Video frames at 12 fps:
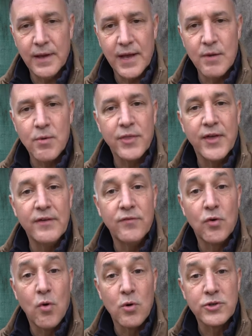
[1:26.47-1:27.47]
And I want to thank
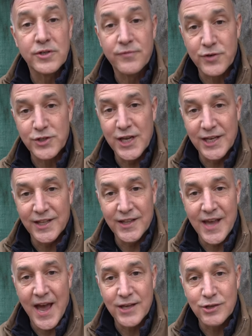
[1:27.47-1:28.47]
Volquartsen for sending
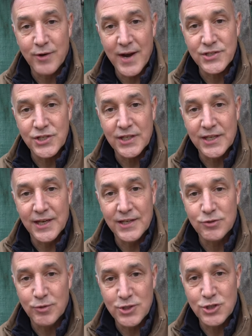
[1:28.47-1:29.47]
the accurizing
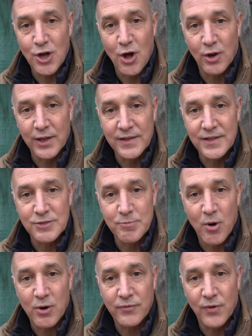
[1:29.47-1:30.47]
kit to install in this
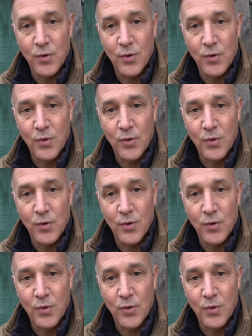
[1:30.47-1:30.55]
Mark